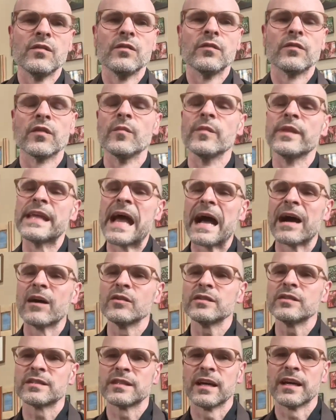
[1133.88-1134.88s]
From the
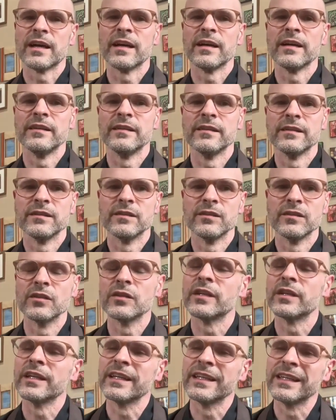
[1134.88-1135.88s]
outside
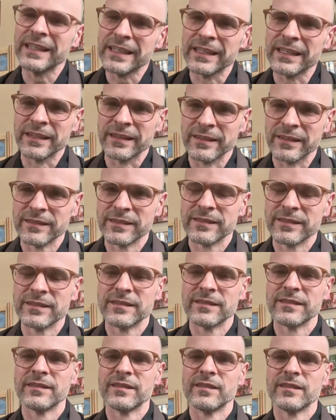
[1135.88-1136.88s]
looking in,
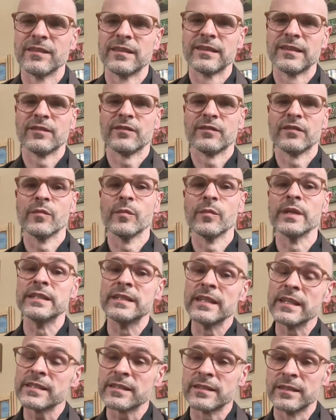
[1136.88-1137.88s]
from a
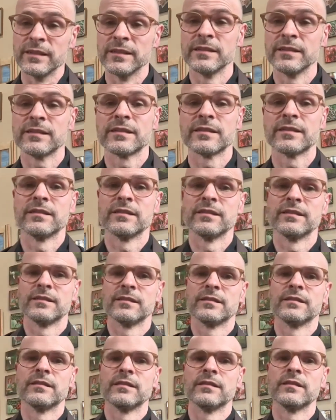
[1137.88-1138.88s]
distance,
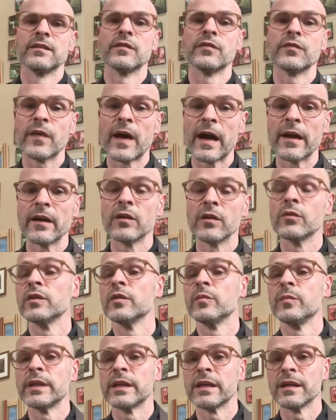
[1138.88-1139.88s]
the
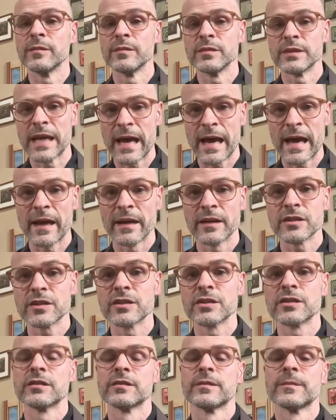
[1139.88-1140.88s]
firewood becomes
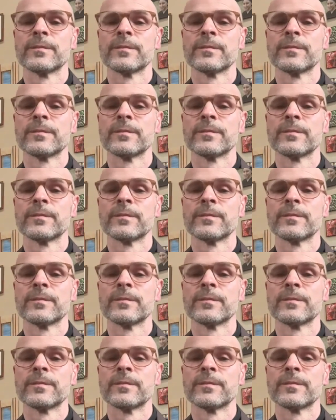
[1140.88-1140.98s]
ash.